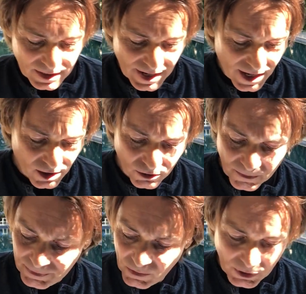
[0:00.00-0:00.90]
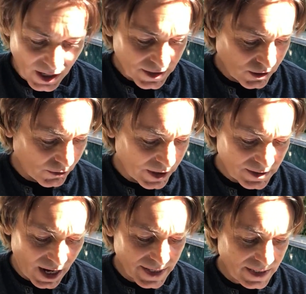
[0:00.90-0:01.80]
Now, what I do
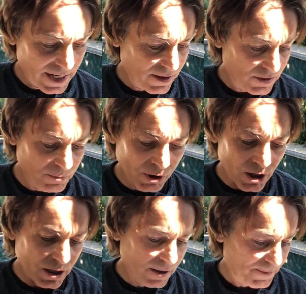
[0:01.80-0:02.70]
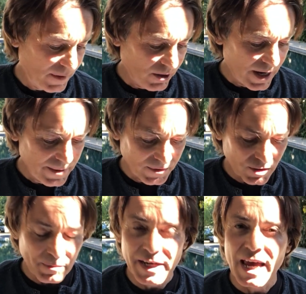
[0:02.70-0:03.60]
is I take this book, all right? This
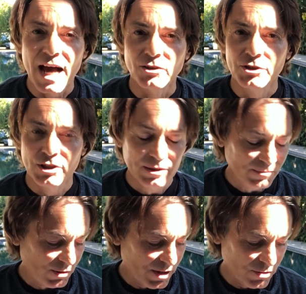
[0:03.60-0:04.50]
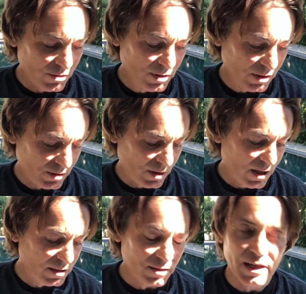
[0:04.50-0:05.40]
is my calendar, so I use this
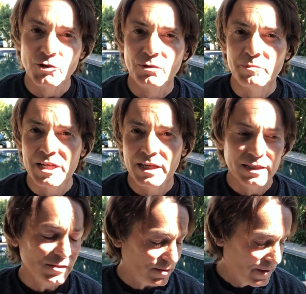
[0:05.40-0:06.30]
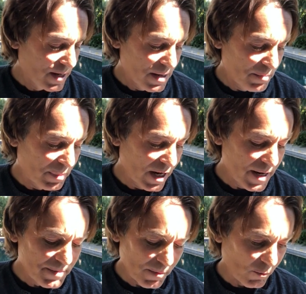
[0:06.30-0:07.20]
to schedule meetings.
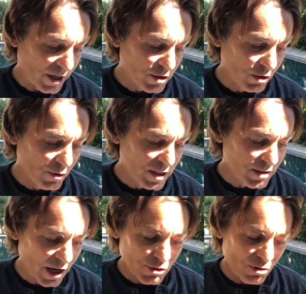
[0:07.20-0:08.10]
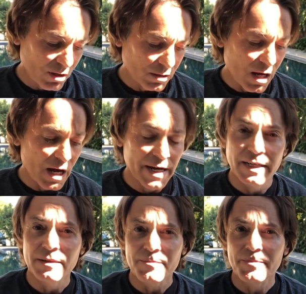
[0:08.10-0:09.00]
But what I do is I draw a line